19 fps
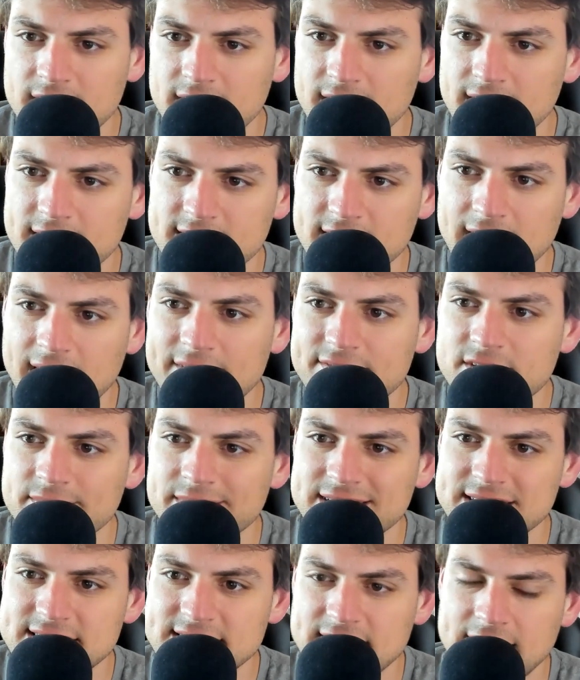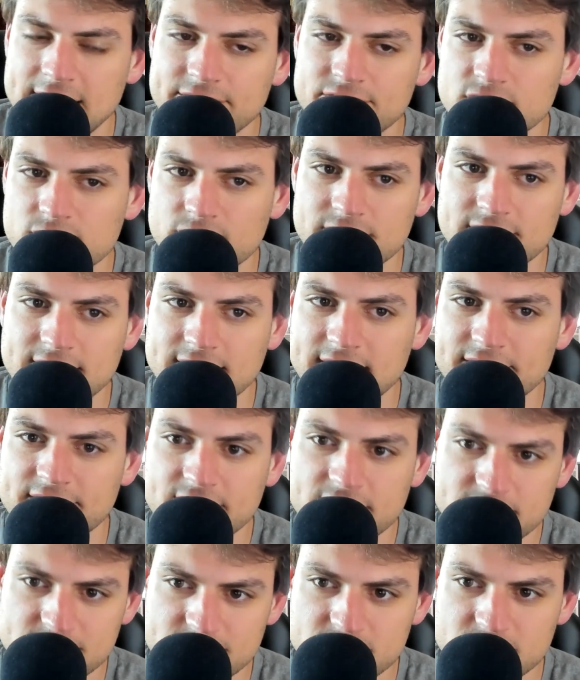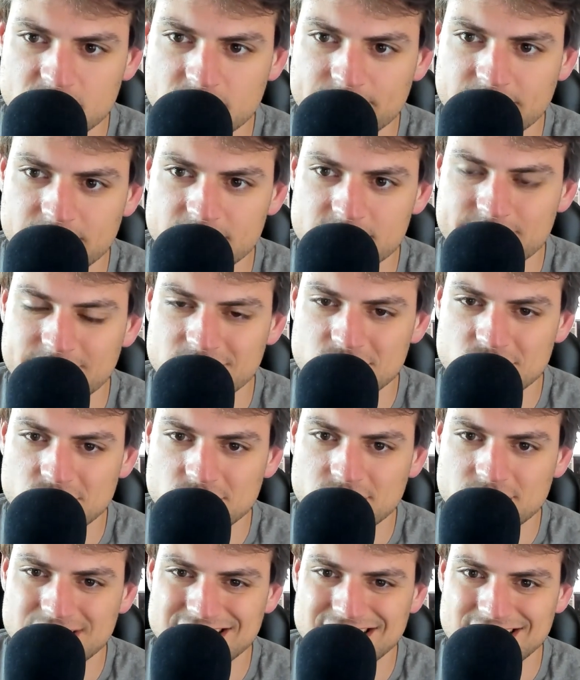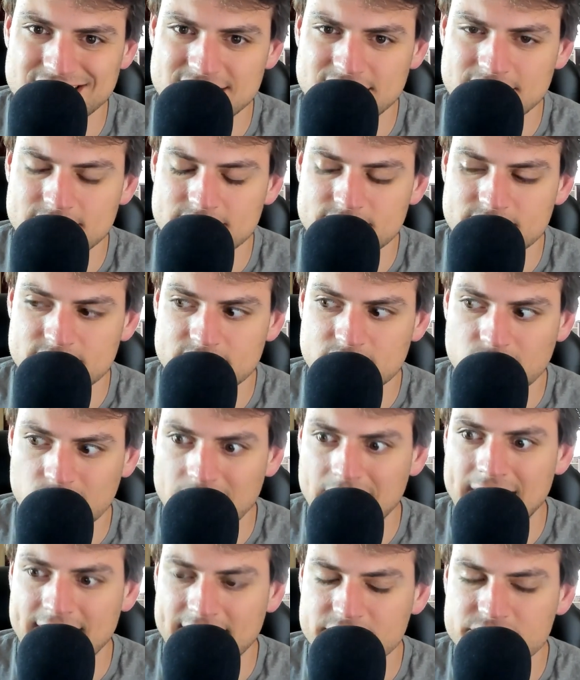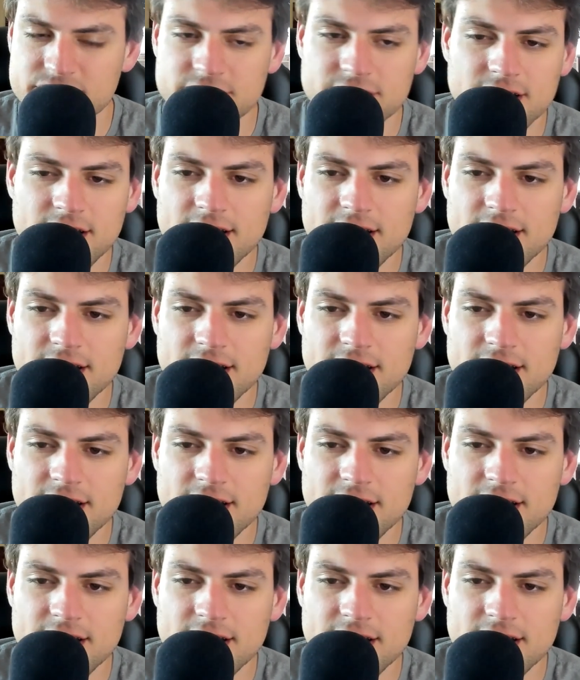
uh, they have to be safe with what they give to consumers, make sure it doesn't crash.